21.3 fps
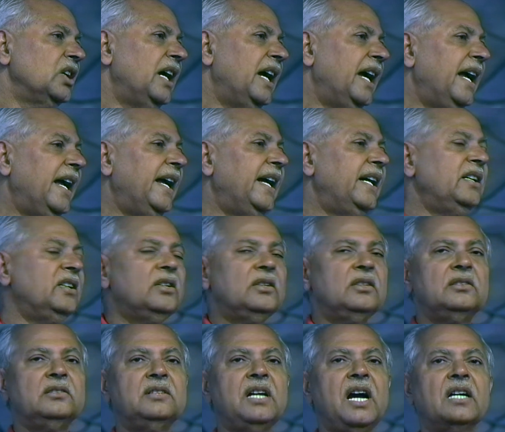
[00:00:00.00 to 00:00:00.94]

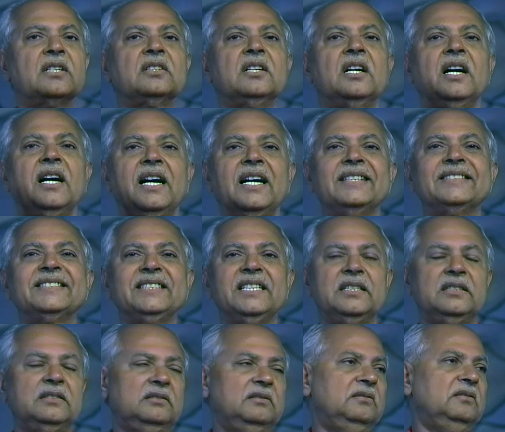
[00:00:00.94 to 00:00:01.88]
and Doctor
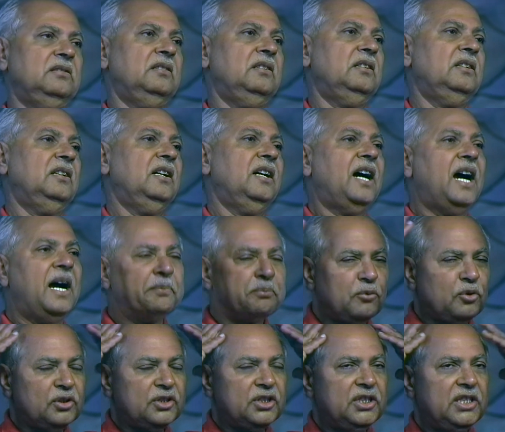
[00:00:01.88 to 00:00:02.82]
Arjun, of
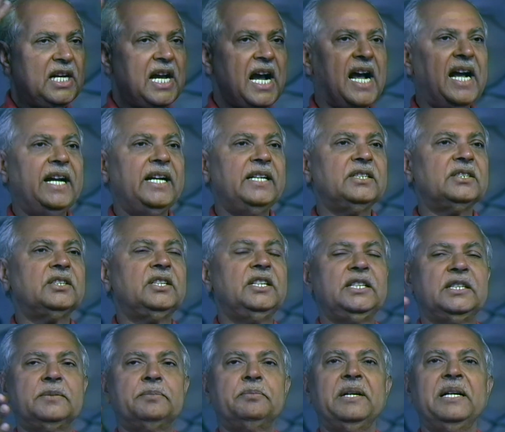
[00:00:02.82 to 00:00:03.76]
course, he has
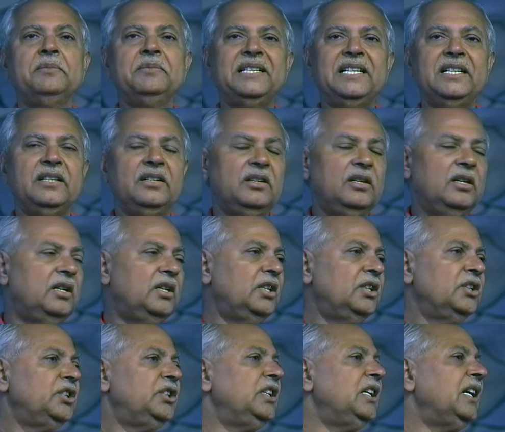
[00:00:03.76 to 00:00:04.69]
his family,
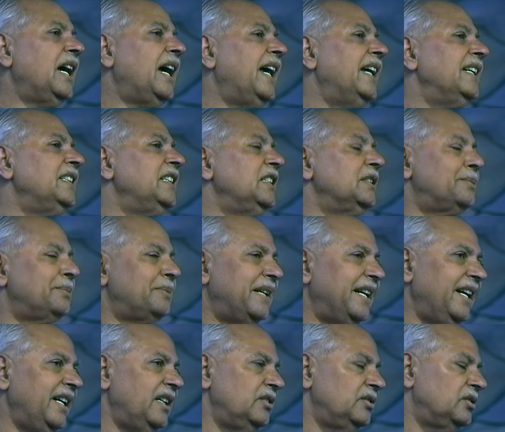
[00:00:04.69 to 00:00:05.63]
he has his
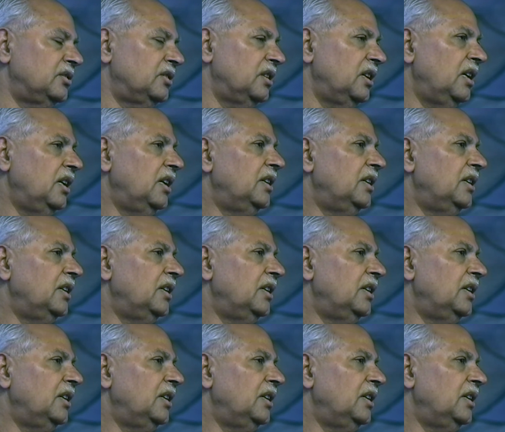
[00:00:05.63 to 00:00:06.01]
friends,